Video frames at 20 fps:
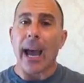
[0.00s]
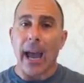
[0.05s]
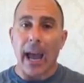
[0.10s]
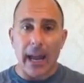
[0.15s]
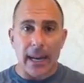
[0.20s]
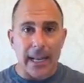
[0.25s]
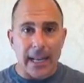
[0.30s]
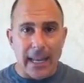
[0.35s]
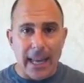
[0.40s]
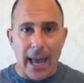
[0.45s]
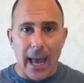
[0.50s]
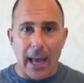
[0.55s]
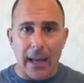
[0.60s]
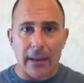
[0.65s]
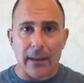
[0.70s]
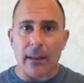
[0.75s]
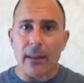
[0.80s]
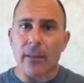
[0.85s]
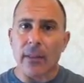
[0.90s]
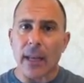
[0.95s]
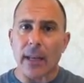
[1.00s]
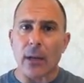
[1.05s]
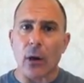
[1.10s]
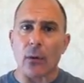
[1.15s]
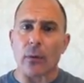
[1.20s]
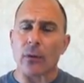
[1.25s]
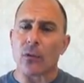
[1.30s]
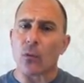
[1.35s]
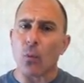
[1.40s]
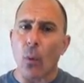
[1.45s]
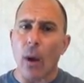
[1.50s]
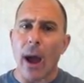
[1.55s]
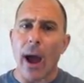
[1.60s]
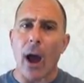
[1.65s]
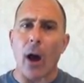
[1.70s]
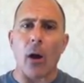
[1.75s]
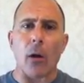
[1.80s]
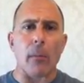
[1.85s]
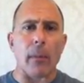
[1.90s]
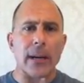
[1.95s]
And again, they notice,
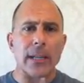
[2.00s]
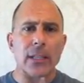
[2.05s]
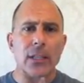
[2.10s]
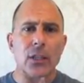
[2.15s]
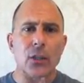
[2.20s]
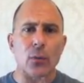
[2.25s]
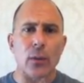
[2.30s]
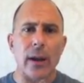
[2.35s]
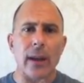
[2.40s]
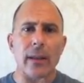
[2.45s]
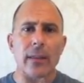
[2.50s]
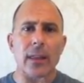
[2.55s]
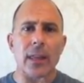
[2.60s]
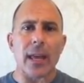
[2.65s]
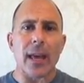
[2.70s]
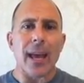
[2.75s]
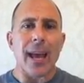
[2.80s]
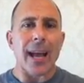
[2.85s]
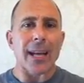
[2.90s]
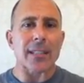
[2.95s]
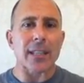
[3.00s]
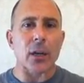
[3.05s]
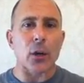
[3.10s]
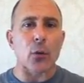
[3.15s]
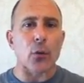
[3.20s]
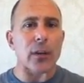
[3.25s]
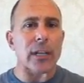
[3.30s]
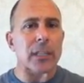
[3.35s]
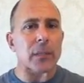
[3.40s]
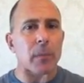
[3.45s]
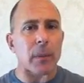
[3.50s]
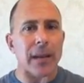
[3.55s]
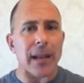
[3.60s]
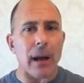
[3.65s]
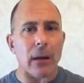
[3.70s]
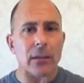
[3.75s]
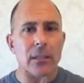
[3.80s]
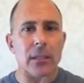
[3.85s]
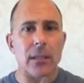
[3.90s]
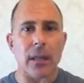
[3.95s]
wow, my strength has increased, but
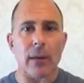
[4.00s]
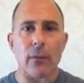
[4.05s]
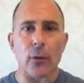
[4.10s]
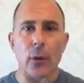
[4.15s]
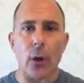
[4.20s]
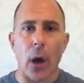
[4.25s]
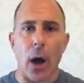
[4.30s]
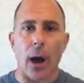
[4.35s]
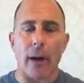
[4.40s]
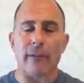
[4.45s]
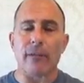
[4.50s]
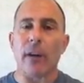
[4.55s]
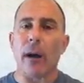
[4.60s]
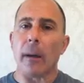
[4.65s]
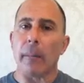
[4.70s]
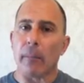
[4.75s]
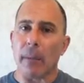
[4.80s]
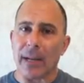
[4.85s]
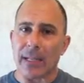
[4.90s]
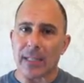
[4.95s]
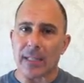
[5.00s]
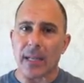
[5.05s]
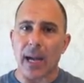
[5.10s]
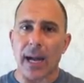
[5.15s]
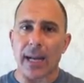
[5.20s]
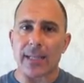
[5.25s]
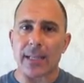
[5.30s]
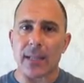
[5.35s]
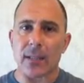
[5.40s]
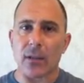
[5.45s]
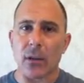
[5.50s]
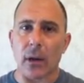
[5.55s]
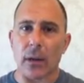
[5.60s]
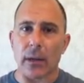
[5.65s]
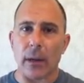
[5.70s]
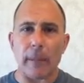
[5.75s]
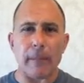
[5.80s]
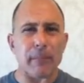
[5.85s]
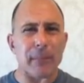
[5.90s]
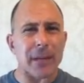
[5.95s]
now it's leveled off. My size has
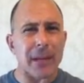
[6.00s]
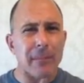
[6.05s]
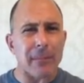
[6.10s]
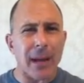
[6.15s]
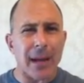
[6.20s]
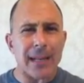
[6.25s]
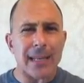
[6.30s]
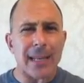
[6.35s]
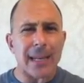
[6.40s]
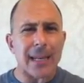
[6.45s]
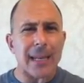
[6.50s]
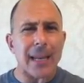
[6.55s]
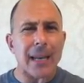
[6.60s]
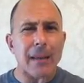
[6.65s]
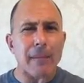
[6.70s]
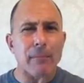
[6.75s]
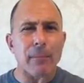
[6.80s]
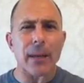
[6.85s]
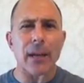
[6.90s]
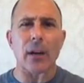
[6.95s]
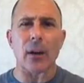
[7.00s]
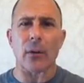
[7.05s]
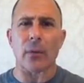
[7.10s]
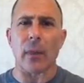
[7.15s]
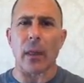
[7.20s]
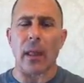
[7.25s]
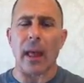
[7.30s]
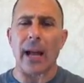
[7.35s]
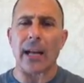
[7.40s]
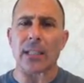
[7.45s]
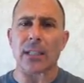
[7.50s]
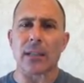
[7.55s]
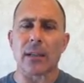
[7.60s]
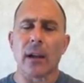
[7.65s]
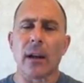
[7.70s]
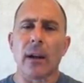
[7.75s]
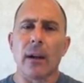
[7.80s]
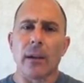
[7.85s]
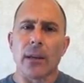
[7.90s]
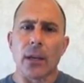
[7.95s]
gone up, but I'm not getting any bigger in the last,
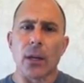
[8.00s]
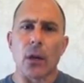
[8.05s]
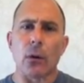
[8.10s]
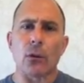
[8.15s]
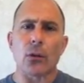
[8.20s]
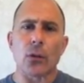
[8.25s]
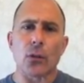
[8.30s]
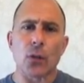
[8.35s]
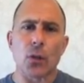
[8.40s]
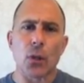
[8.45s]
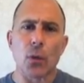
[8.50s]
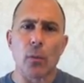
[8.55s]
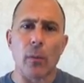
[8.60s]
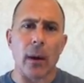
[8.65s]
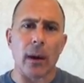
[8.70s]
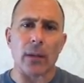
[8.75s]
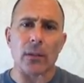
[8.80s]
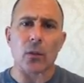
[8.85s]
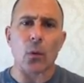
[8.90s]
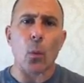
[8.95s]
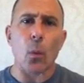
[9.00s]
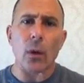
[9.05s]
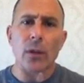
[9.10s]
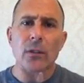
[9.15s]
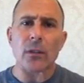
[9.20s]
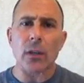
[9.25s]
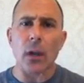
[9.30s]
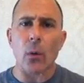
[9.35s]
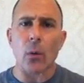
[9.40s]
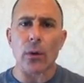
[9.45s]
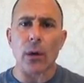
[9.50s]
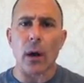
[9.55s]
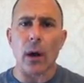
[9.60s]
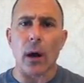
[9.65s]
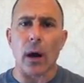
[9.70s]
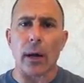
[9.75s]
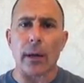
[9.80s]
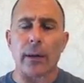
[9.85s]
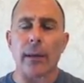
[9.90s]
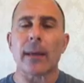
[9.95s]
2 months. What's going
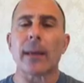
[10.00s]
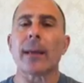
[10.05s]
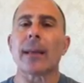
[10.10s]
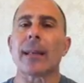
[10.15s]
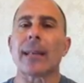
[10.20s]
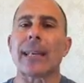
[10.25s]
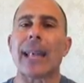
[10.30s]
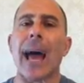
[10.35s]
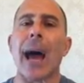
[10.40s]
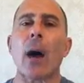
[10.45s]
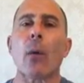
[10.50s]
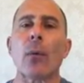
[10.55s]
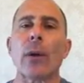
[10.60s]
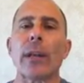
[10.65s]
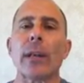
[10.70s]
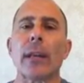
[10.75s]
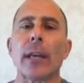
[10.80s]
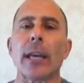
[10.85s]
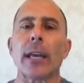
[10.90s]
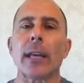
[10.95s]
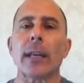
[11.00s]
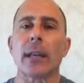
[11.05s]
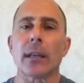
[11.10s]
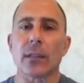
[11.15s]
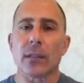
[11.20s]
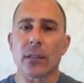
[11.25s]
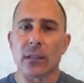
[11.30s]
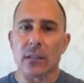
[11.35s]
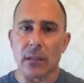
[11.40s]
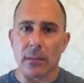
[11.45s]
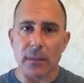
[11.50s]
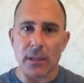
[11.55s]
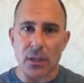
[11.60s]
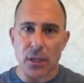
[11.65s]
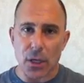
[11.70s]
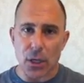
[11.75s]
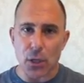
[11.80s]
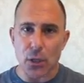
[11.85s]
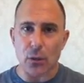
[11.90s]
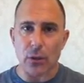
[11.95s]
on? Now we need some
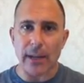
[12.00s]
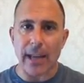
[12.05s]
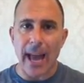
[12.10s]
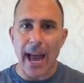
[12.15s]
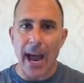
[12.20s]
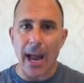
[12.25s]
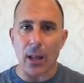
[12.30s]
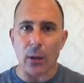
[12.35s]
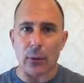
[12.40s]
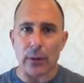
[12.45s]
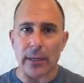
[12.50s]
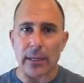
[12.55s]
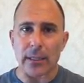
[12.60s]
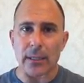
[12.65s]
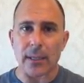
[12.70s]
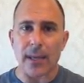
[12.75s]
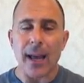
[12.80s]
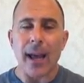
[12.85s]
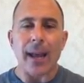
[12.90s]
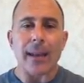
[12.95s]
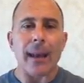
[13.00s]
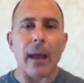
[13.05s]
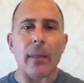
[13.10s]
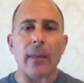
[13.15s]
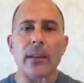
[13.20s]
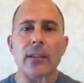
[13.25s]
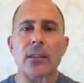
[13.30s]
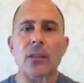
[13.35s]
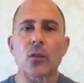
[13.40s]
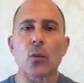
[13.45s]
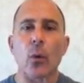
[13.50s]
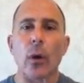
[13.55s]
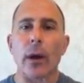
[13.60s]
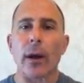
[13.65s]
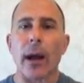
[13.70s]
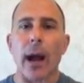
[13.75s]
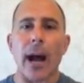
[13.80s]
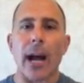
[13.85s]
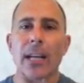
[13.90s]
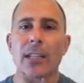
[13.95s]
additional calories. Now this is where
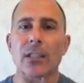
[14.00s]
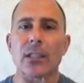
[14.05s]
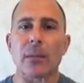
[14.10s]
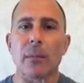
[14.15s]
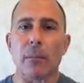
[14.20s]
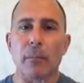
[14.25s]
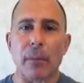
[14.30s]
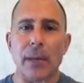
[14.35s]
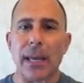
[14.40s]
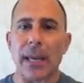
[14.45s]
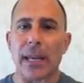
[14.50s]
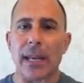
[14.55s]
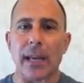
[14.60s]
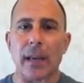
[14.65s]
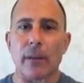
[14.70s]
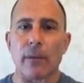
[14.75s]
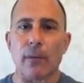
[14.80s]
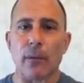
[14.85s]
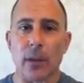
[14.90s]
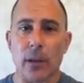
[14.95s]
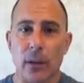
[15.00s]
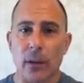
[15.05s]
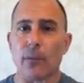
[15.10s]
guys begin to get